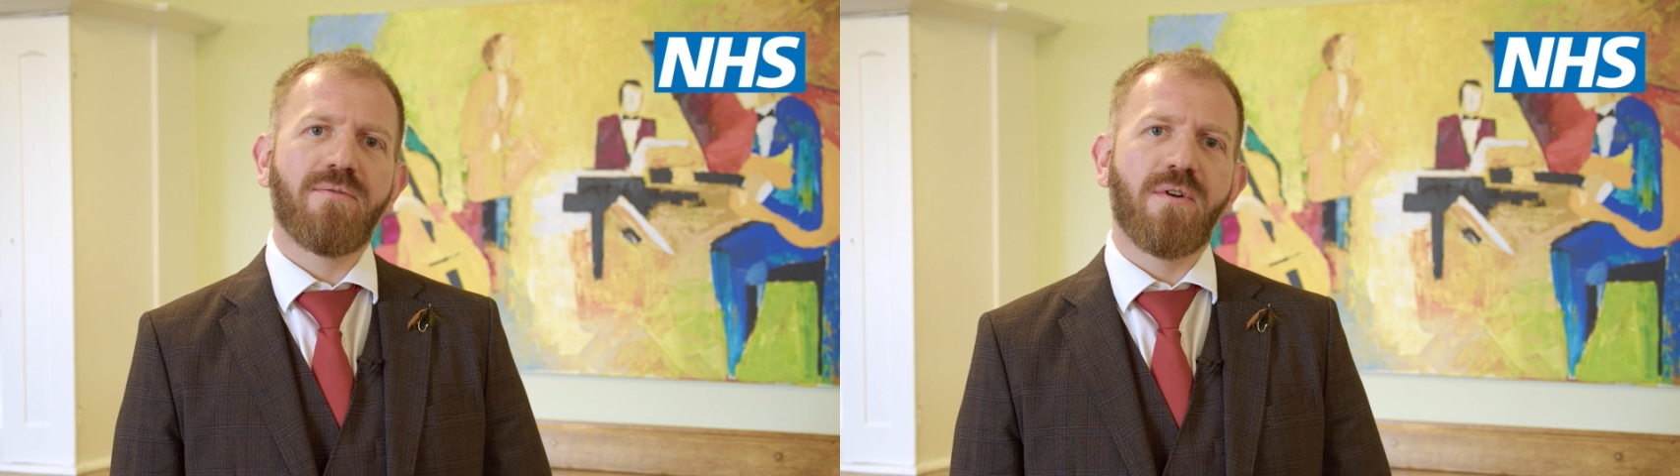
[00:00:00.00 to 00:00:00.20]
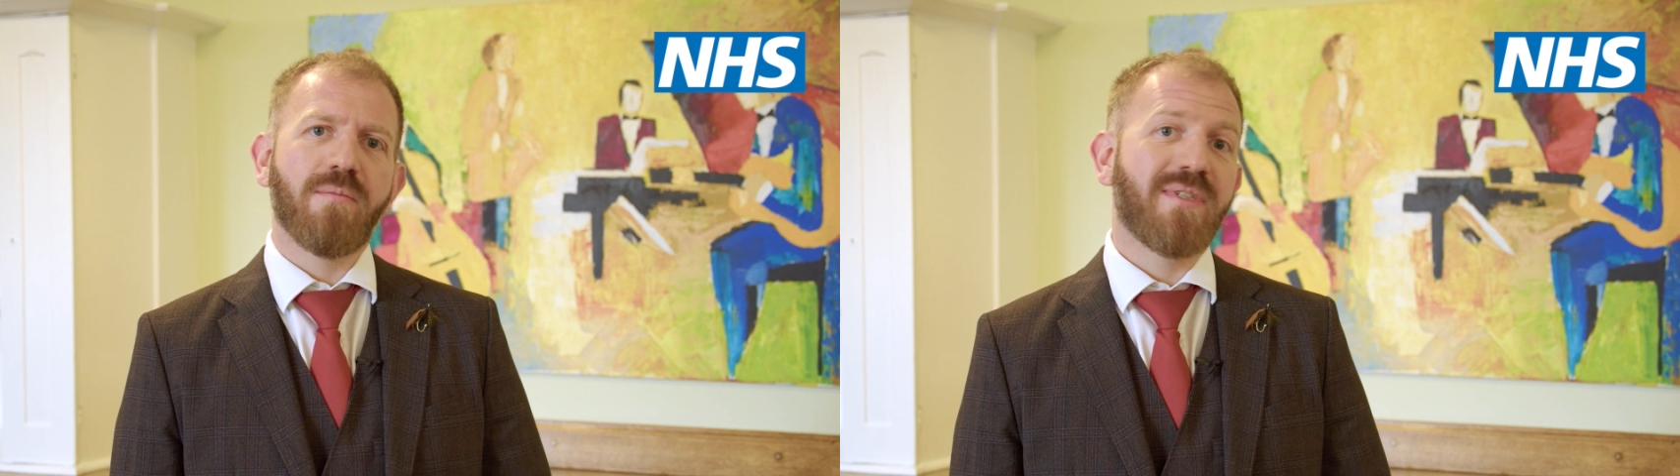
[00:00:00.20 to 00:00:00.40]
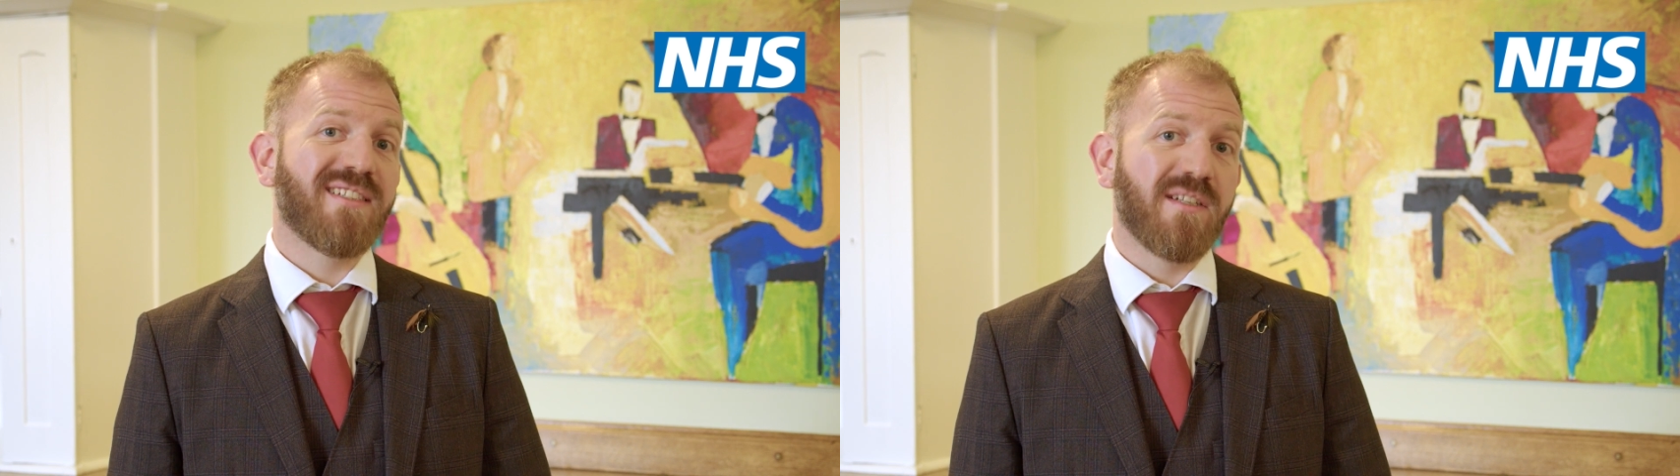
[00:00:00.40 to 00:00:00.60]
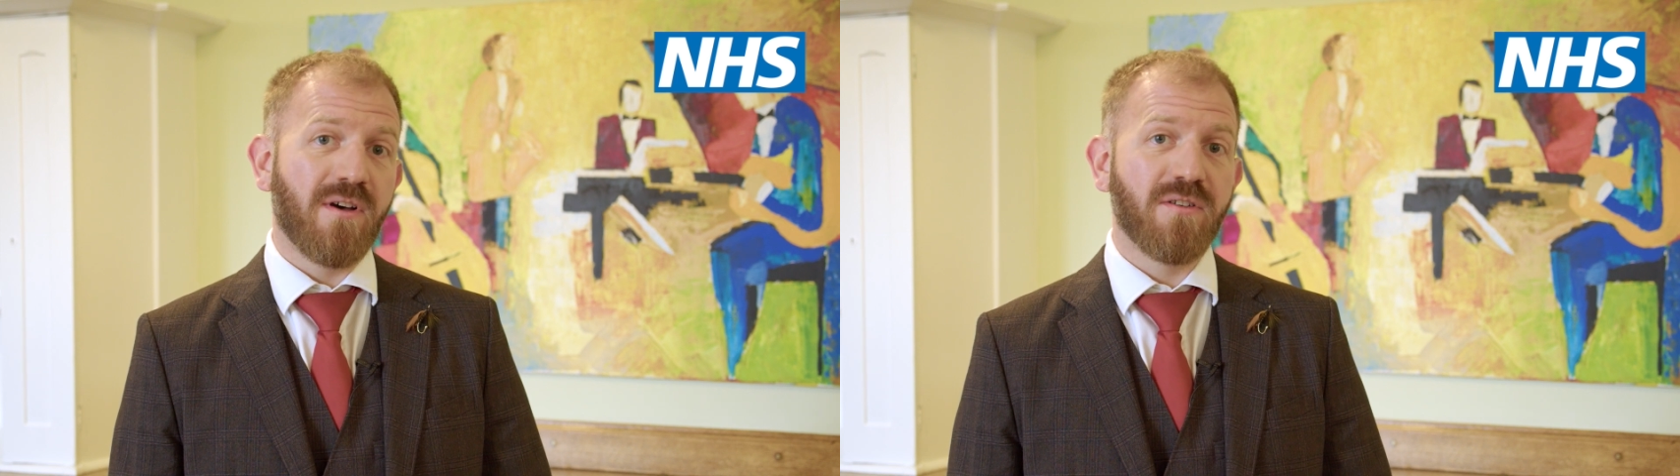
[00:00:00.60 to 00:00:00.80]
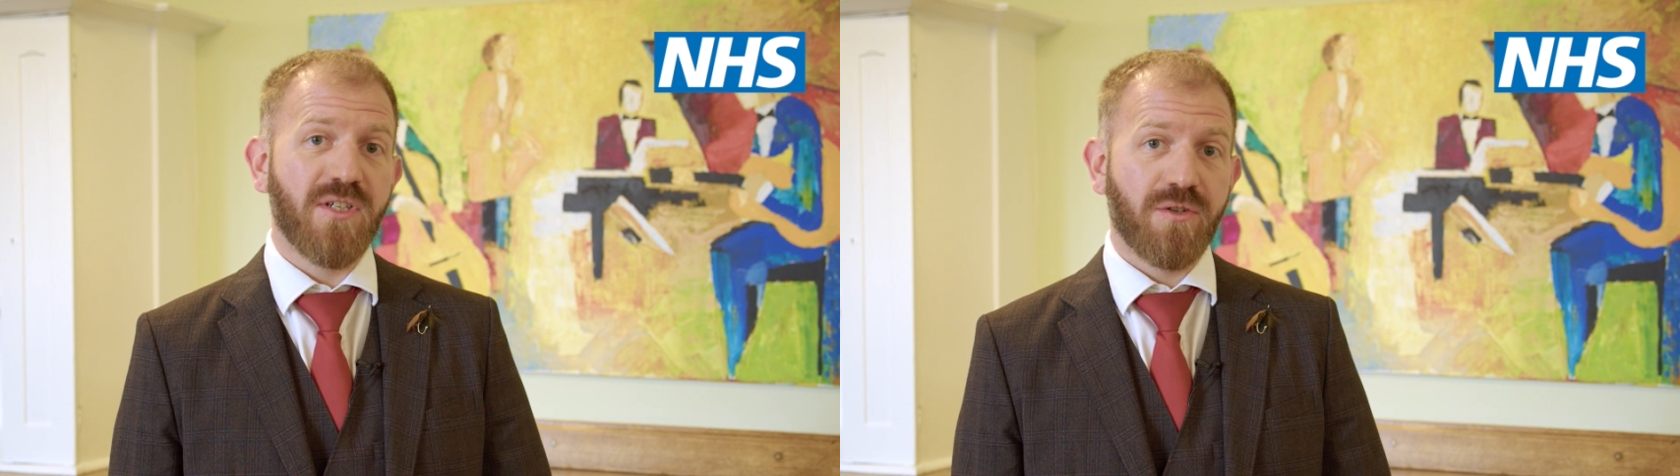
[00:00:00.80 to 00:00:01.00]
from
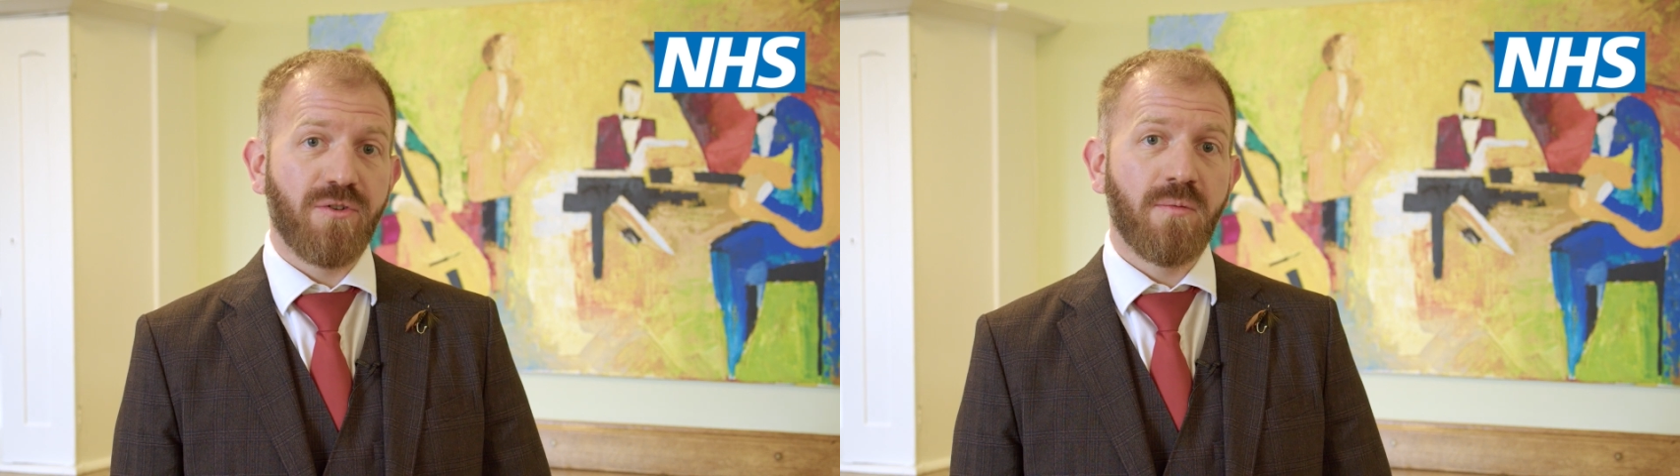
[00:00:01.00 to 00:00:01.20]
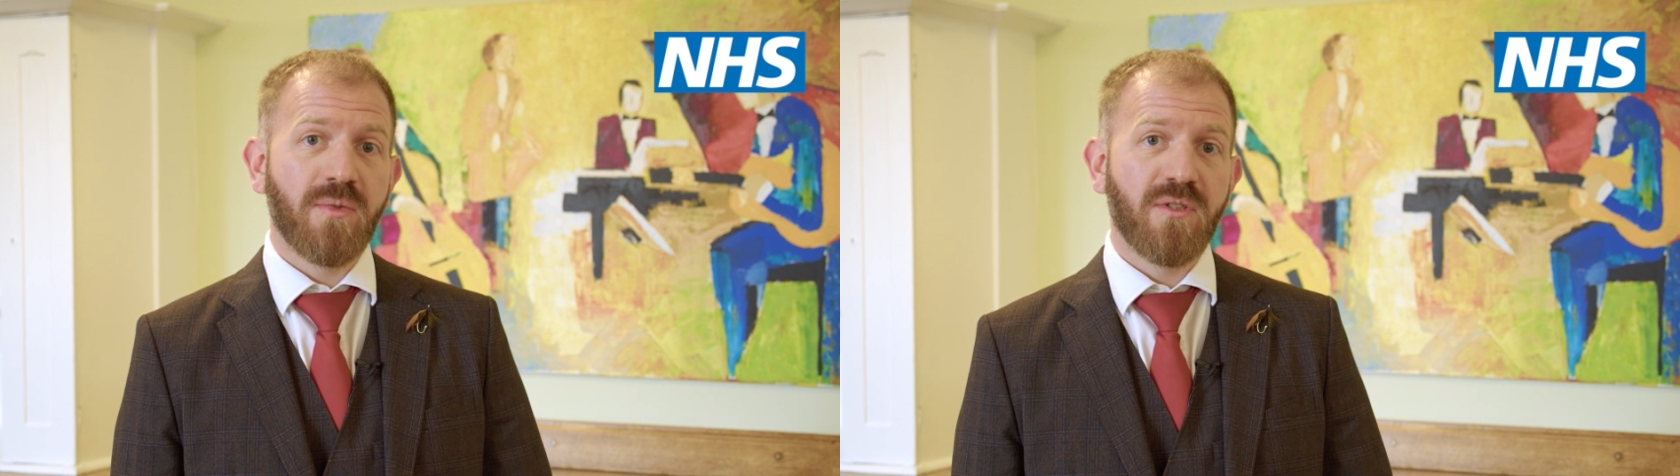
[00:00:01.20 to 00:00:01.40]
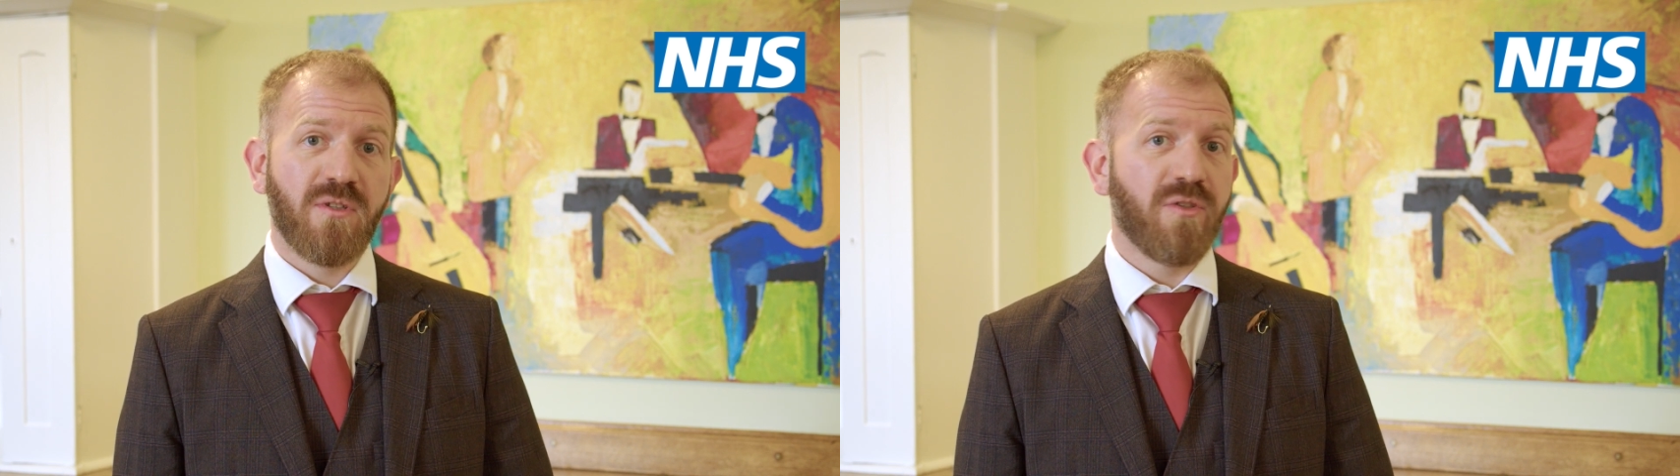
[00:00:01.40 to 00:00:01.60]
disadvantaged groups